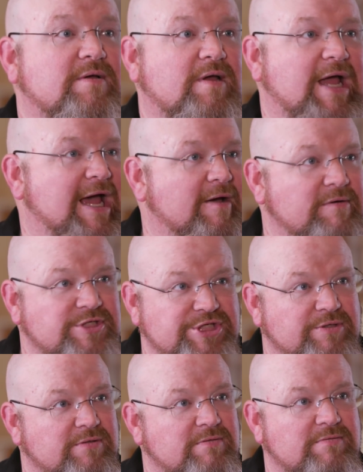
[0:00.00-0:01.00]
how did
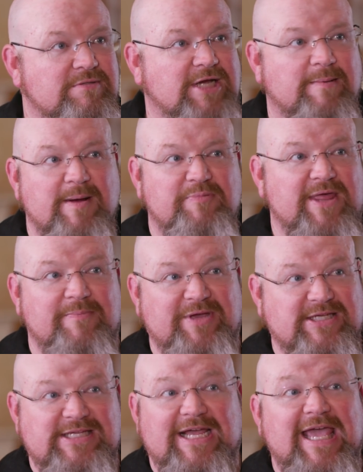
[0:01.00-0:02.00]
you come up with that?
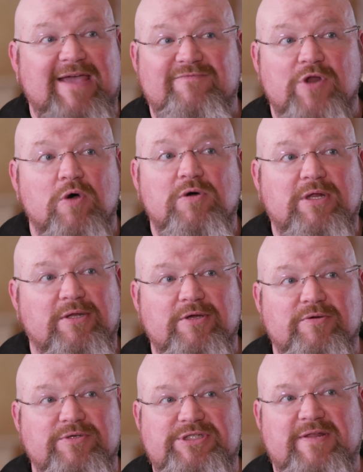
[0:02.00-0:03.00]
Because I gave no
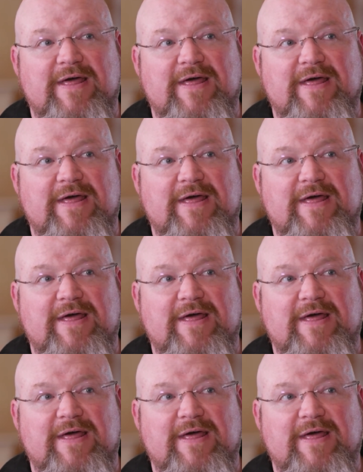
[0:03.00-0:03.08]
clues to